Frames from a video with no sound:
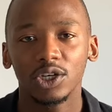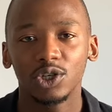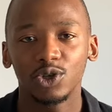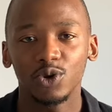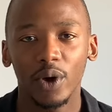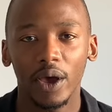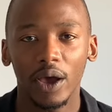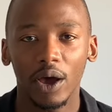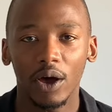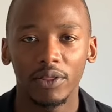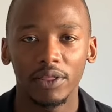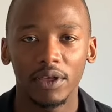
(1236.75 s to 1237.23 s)

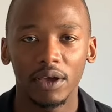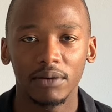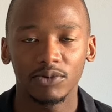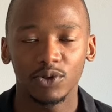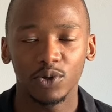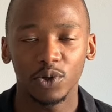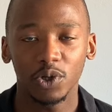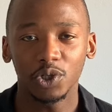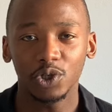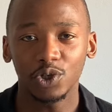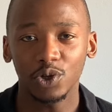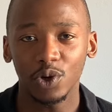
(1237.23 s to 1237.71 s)
doing on them
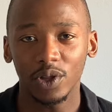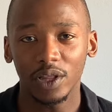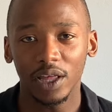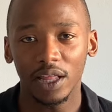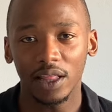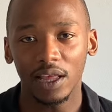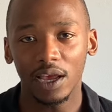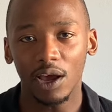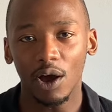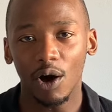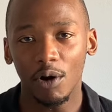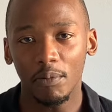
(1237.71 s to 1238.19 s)
to ensure
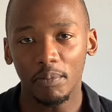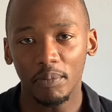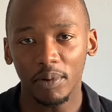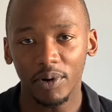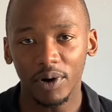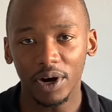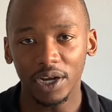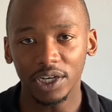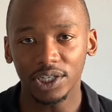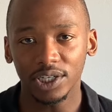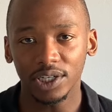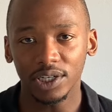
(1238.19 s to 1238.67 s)
that they're
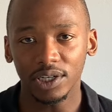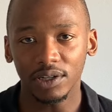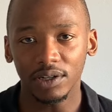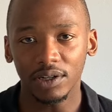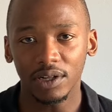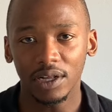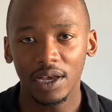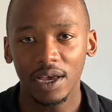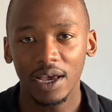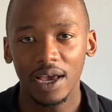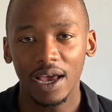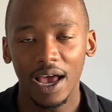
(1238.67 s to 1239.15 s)

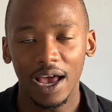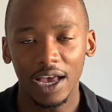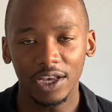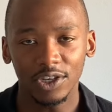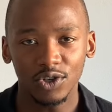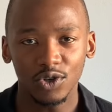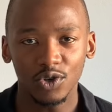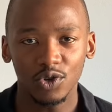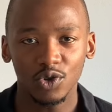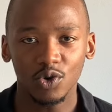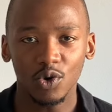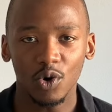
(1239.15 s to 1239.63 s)
operational,
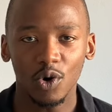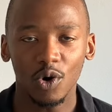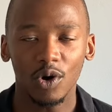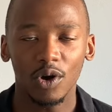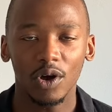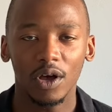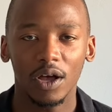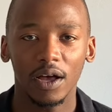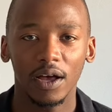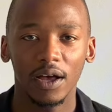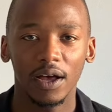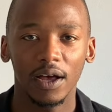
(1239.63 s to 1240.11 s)
as you
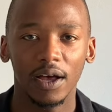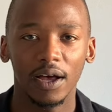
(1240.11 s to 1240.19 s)
saw.